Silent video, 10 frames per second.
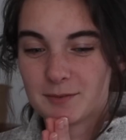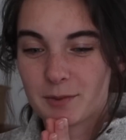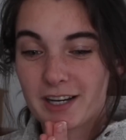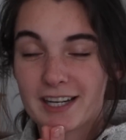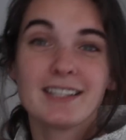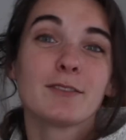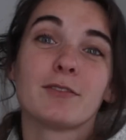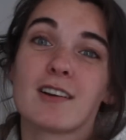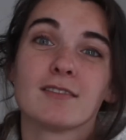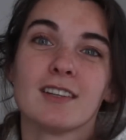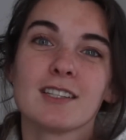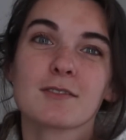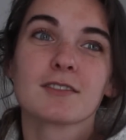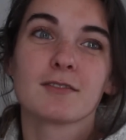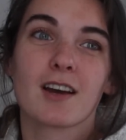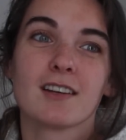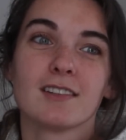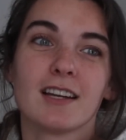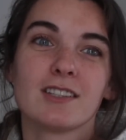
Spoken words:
but it's fun. It's really fun.